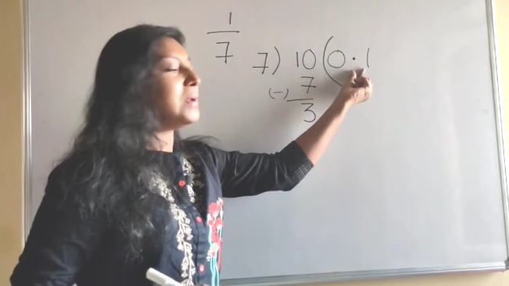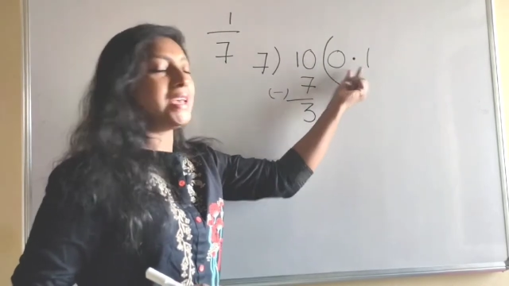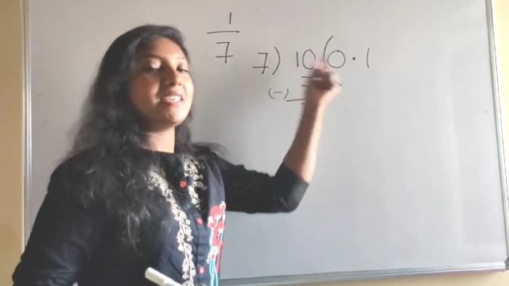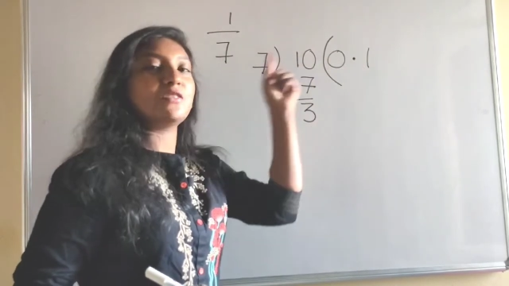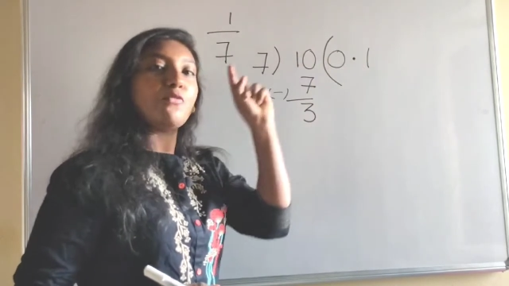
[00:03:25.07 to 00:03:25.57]

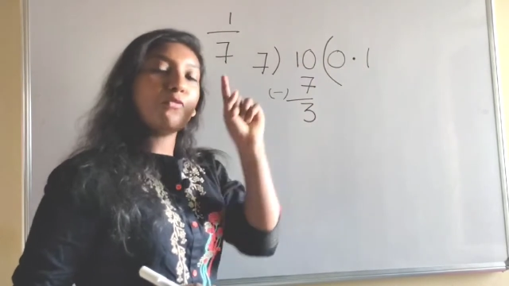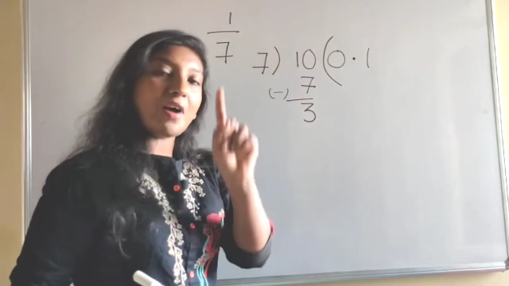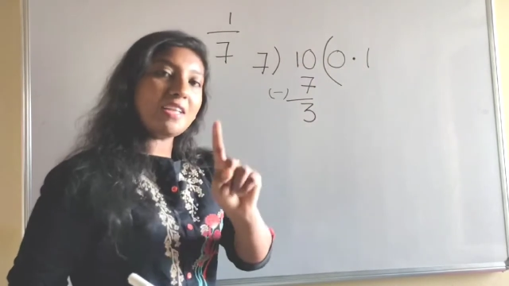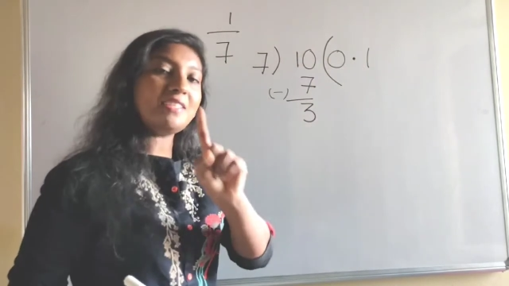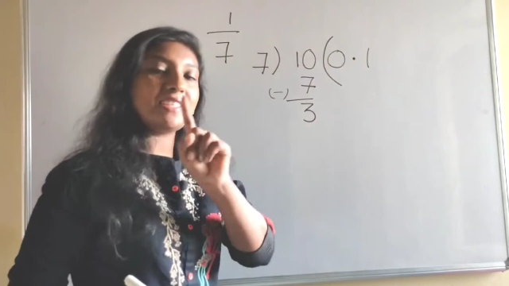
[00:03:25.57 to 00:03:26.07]
place
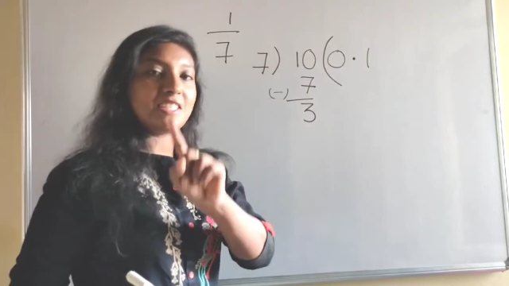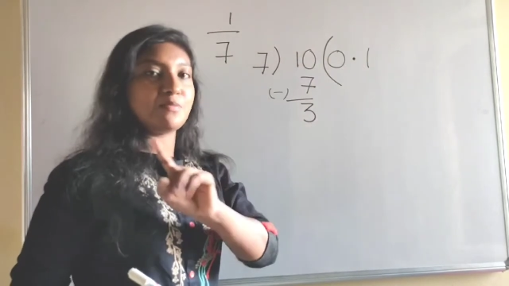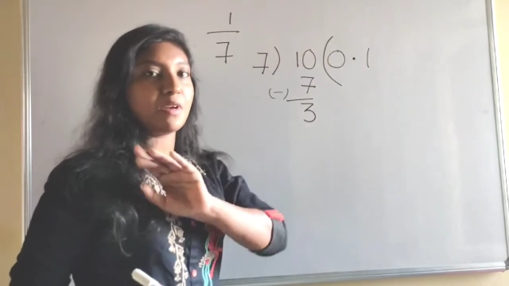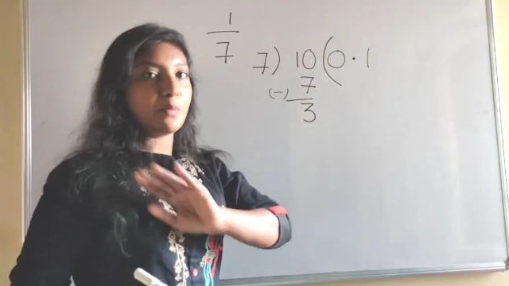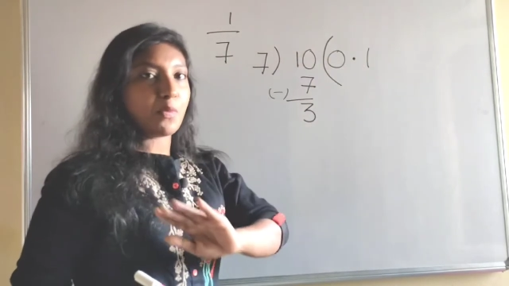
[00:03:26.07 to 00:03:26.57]
one
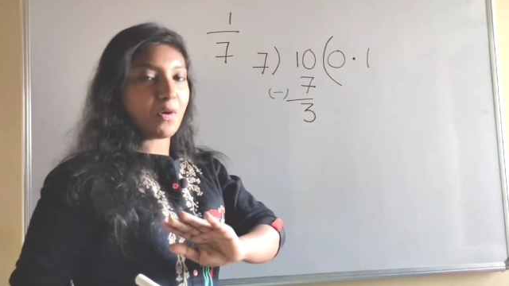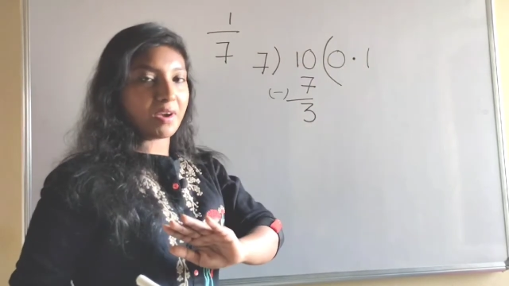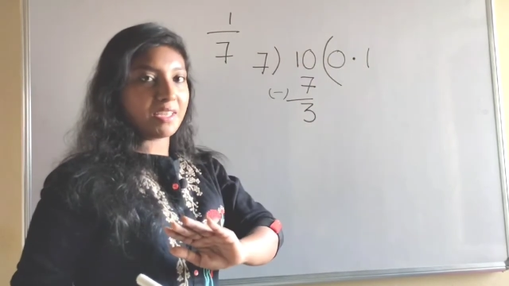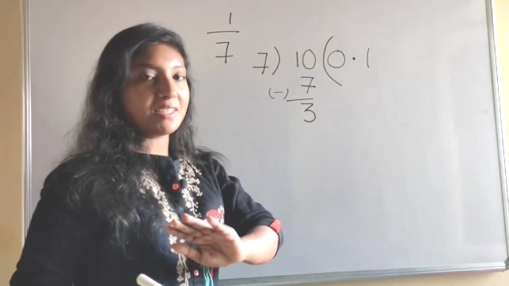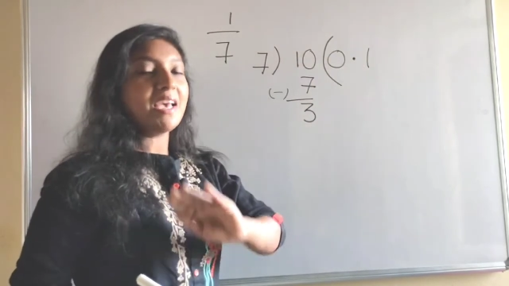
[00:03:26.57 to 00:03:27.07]
decimal
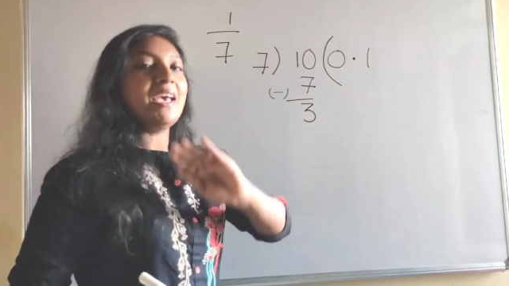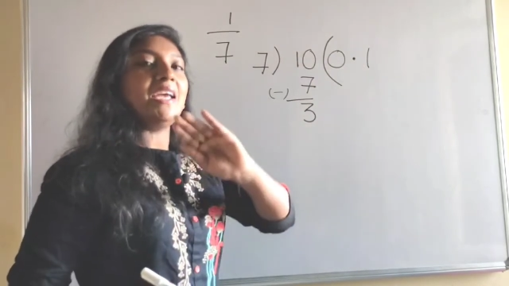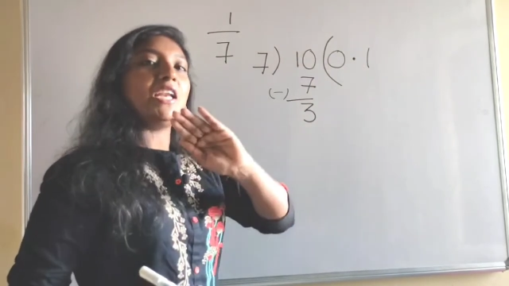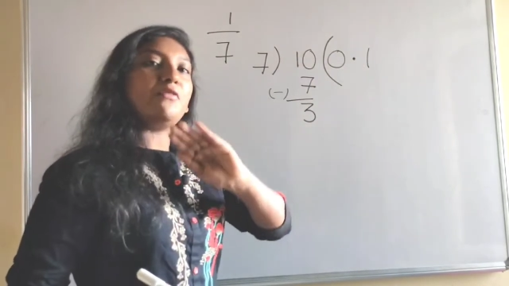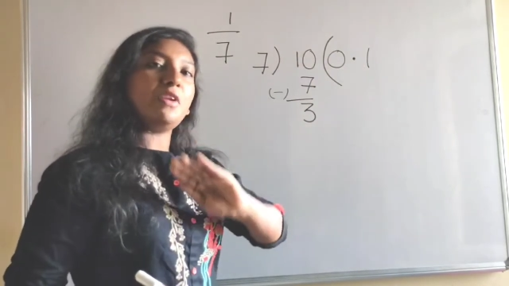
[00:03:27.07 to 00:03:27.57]
point,
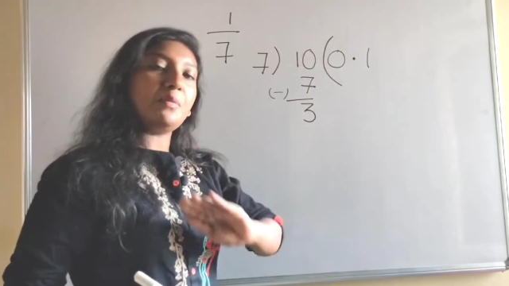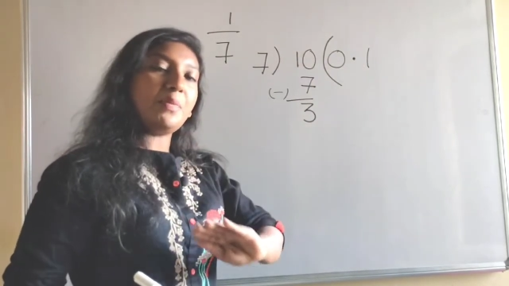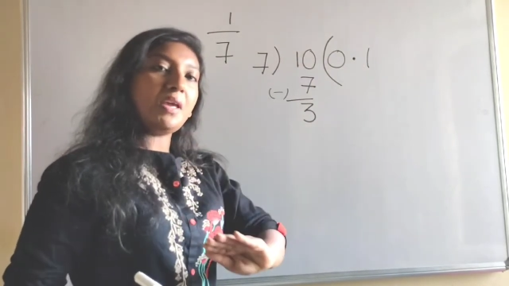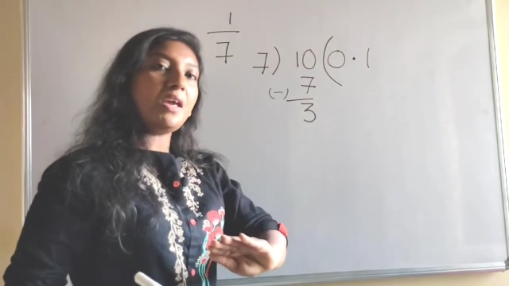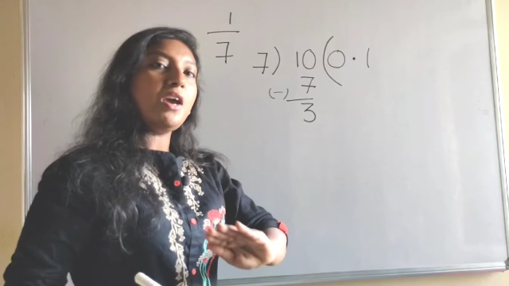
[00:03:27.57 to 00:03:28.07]
it will
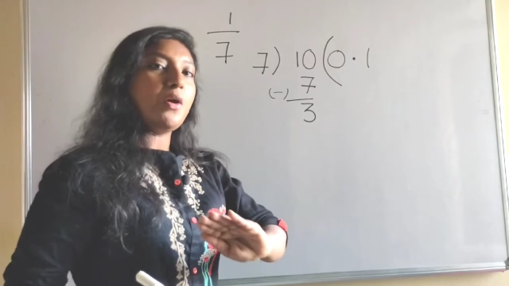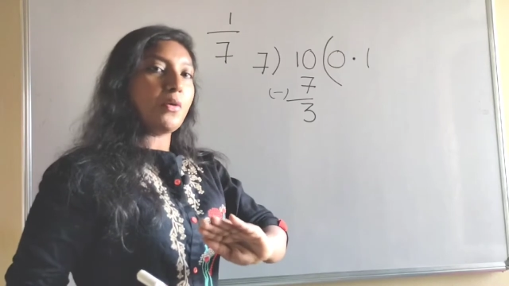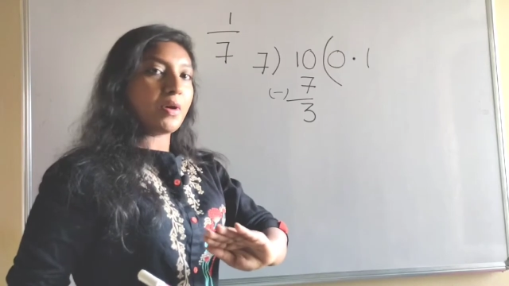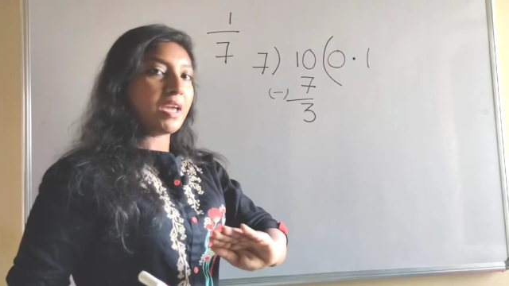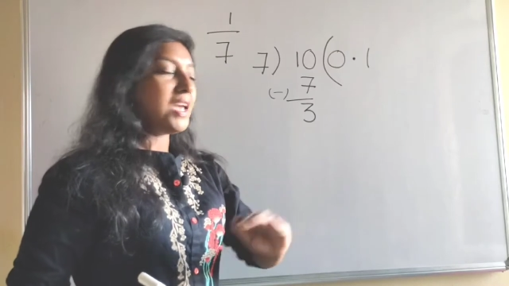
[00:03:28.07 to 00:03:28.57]
be
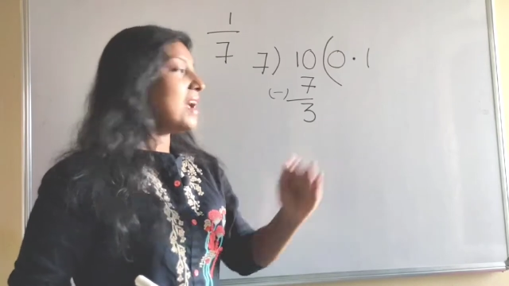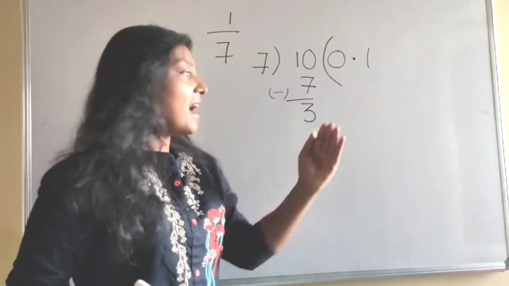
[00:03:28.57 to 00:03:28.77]
okay.